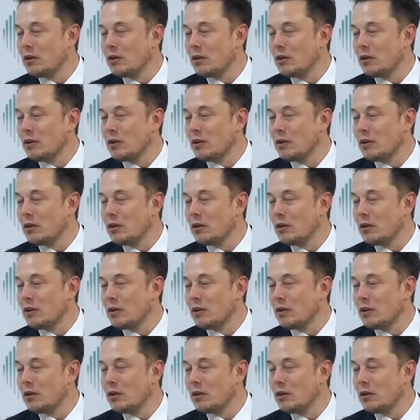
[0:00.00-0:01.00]

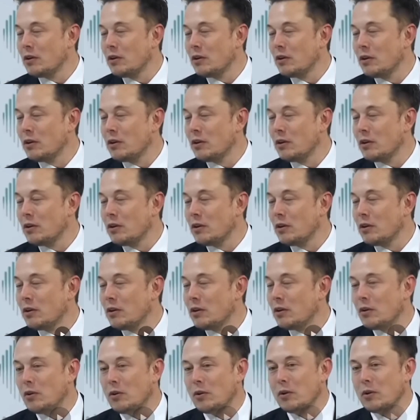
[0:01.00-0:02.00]

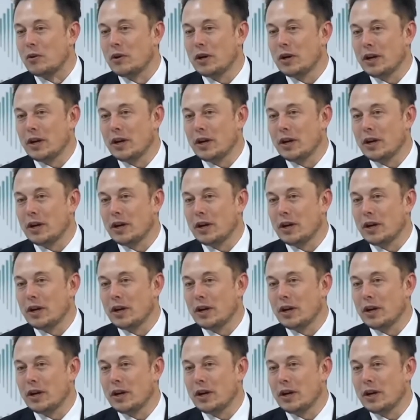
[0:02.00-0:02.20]
No words are spoken by the person on screen.